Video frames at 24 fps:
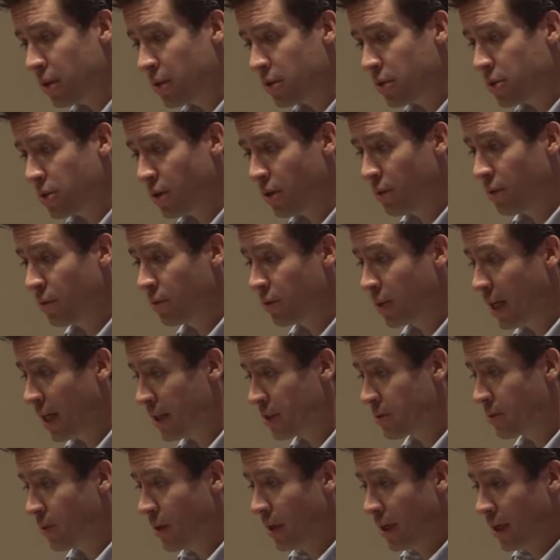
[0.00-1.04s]
so
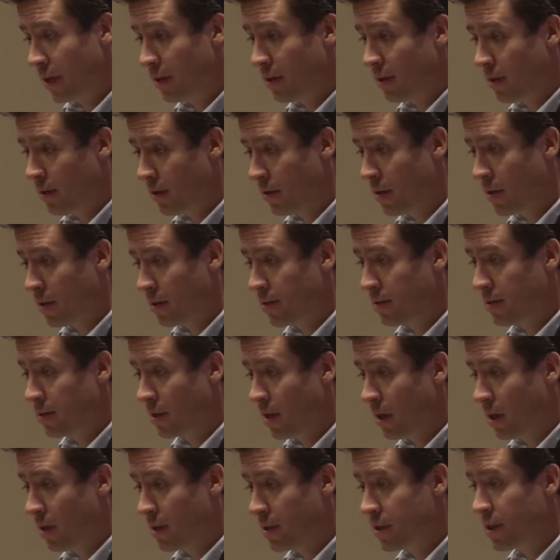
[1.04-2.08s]
that's why I call this
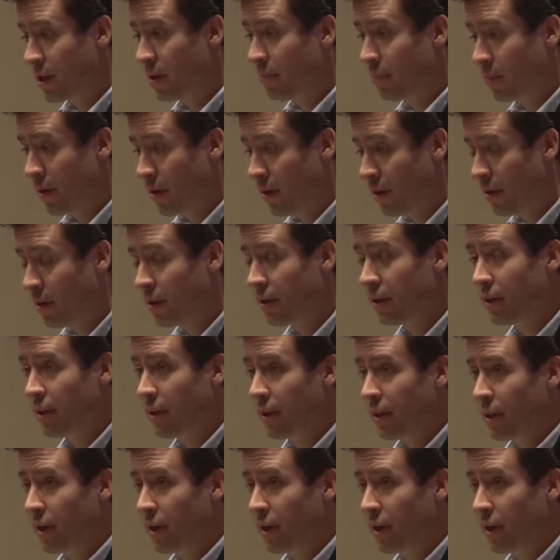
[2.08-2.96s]
Timber,